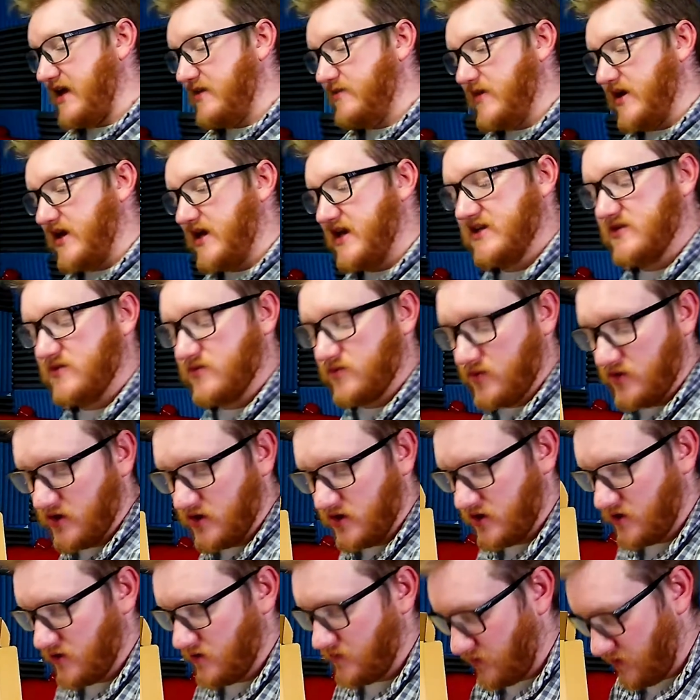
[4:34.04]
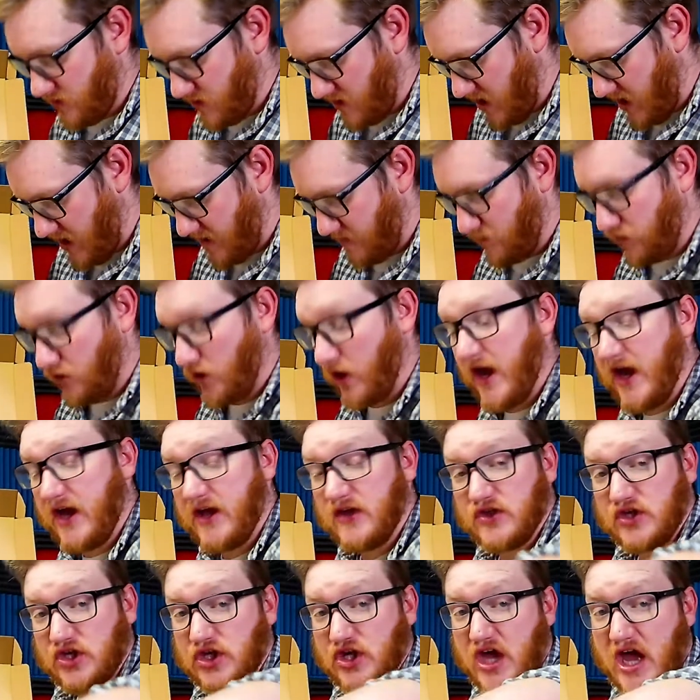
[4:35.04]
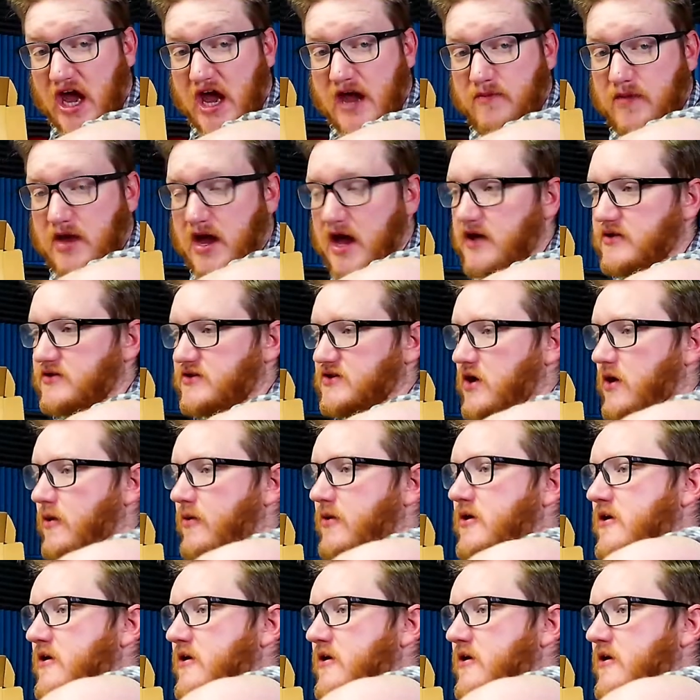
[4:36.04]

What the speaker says: because we're not playing the game yet. So